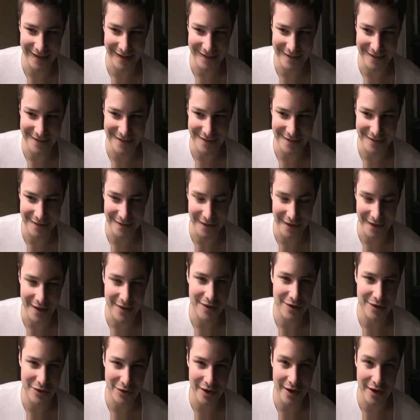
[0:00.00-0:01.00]
and
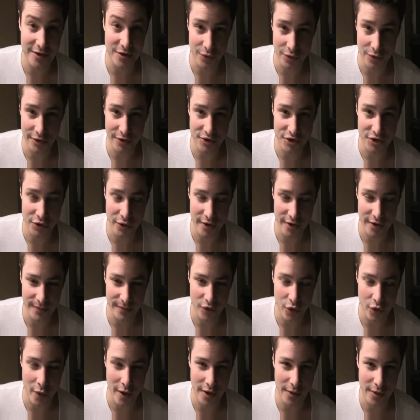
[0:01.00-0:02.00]
I think you guys will enjoy
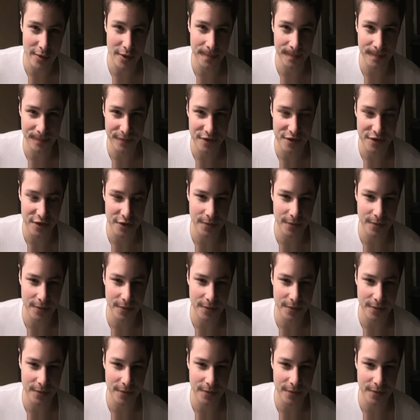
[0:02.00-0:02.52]
them quite a bit.